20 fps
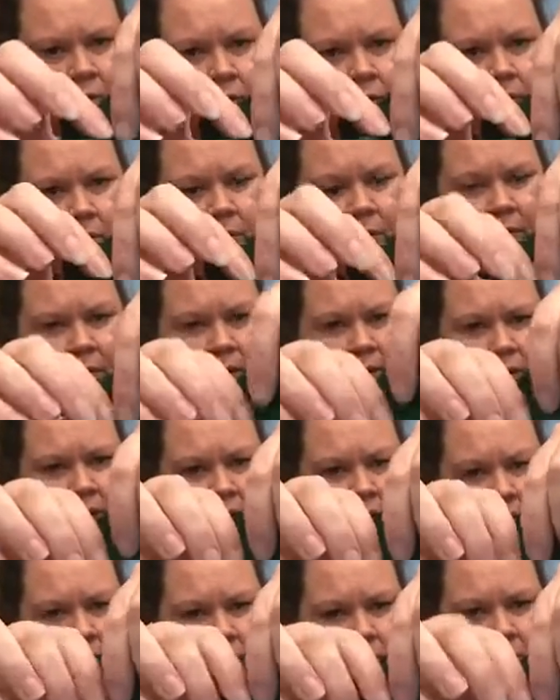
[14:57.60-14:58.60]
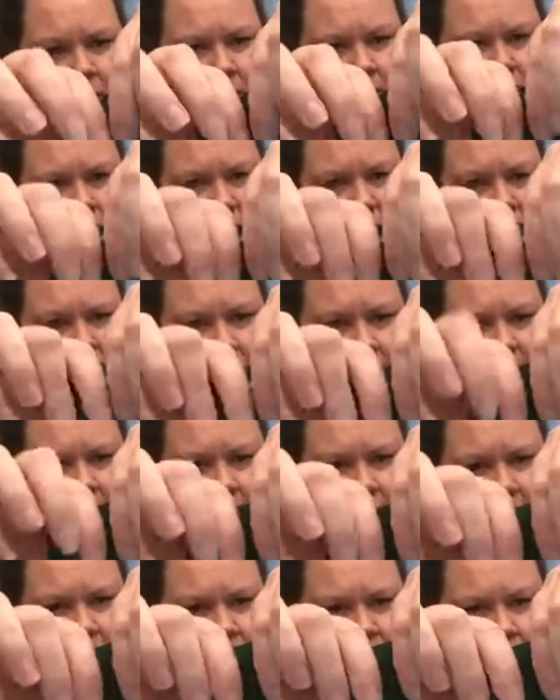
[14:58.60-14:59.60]
my
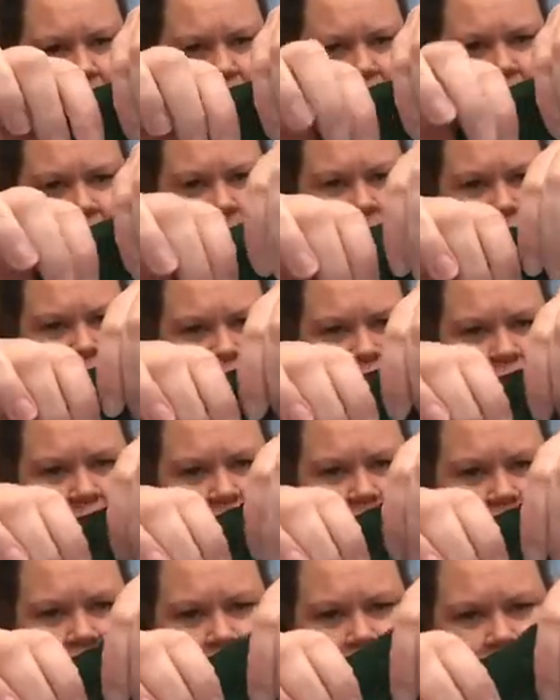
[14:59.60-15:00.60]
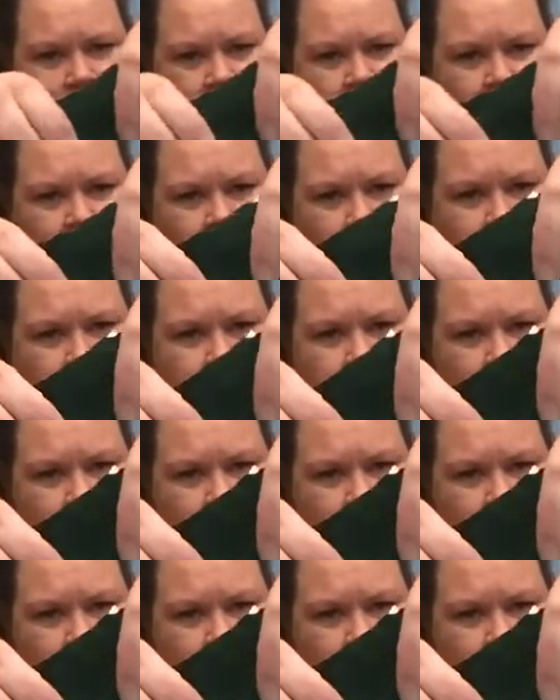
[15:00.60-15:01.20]
fabric, and there's that seam.